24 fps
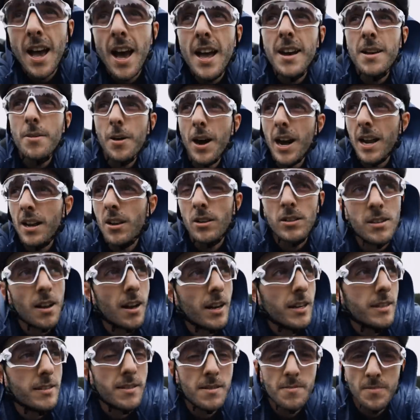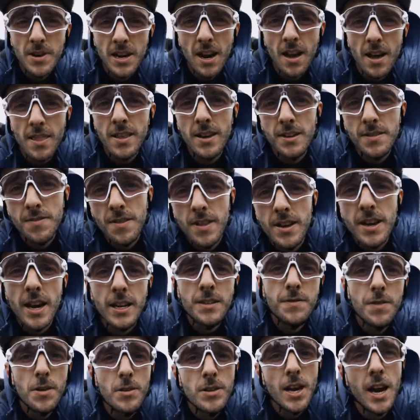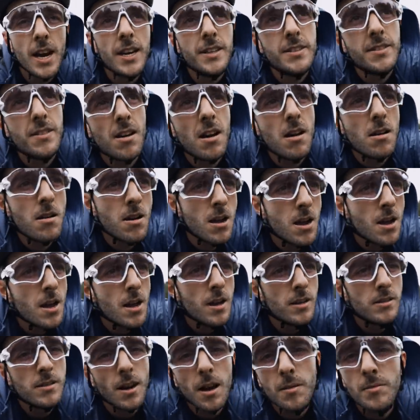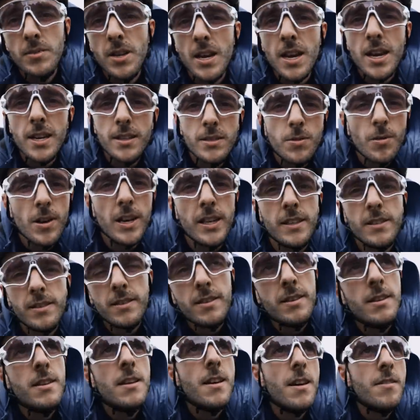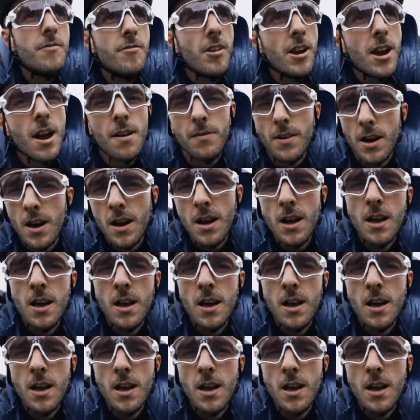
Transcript: Anyway, it looks like it's going to be like this for the next few days, so time to eat sweets and recover.